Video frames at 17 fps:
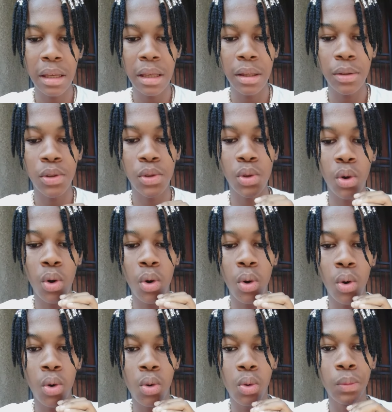
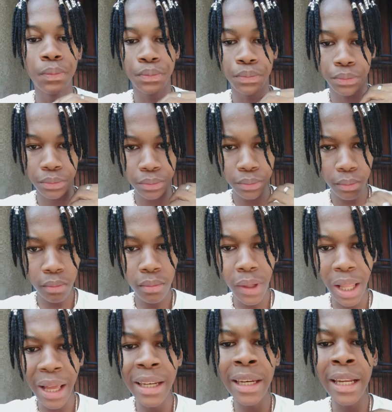So
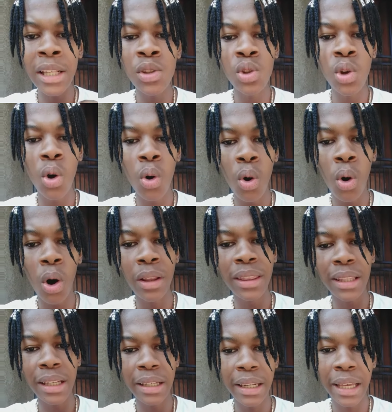let's go on
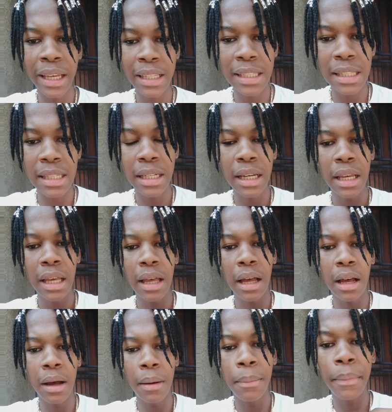the next
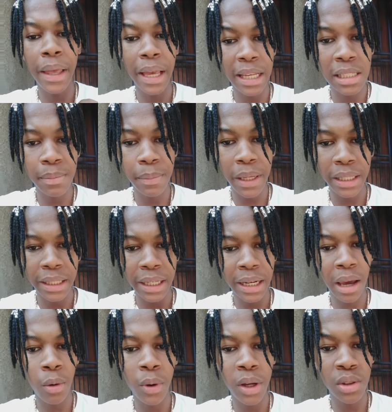aspect that
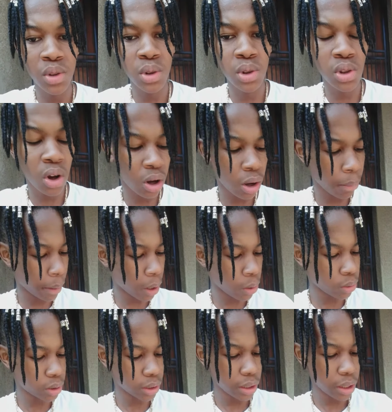I want to talk
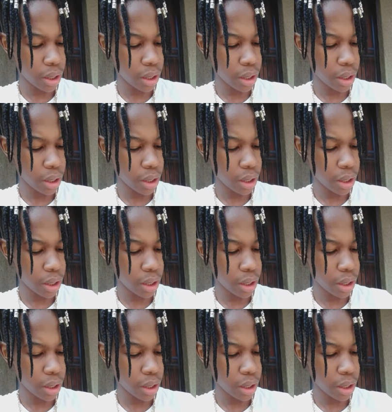about,